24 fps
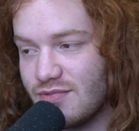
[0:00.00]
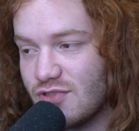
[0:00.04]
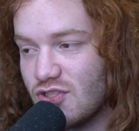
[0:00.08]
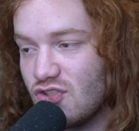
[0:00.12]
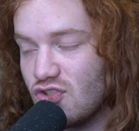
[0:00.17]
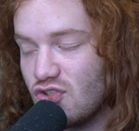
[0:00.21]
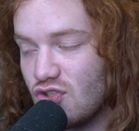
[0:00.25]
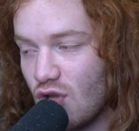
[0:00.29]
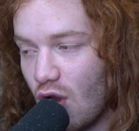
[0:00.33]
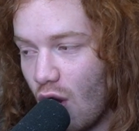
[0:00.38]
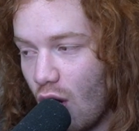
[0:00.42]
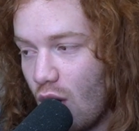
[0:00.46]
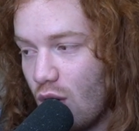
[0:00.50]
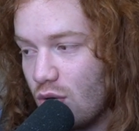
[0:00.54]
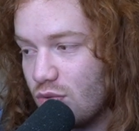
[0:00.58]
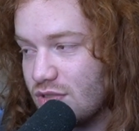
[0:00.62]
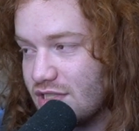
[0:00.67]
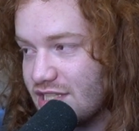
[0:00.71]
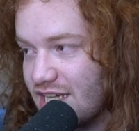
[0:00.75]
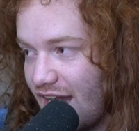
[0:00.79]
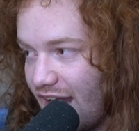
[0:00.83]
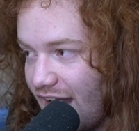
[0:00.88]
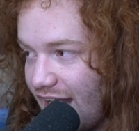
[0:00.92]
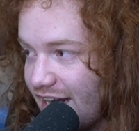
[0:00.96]
so
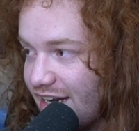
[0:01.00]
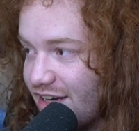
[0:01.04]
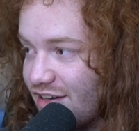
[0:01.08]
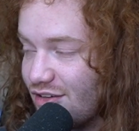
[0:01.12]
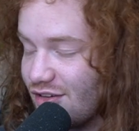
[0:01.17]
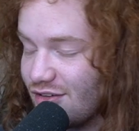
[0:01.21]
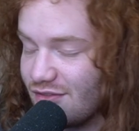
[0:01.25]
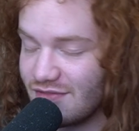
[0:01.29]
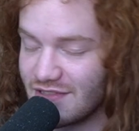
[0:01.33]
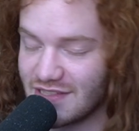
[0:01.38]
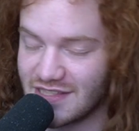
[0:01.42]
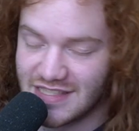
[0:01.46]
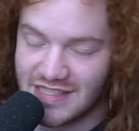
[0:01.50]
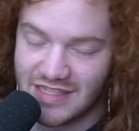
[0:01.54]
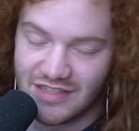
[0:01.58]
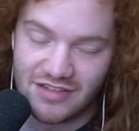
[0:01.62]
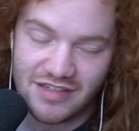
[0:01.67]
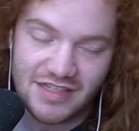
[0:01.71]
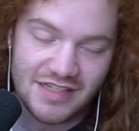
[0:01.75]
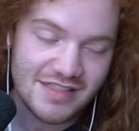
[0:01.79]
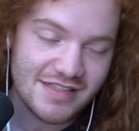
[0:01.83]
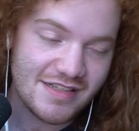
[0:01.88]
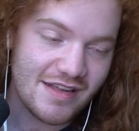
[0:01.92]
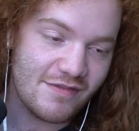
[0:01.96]
tired of the
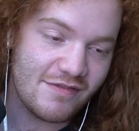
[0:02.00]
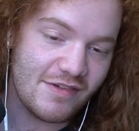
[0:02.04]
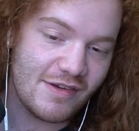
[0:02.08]
serious stuff.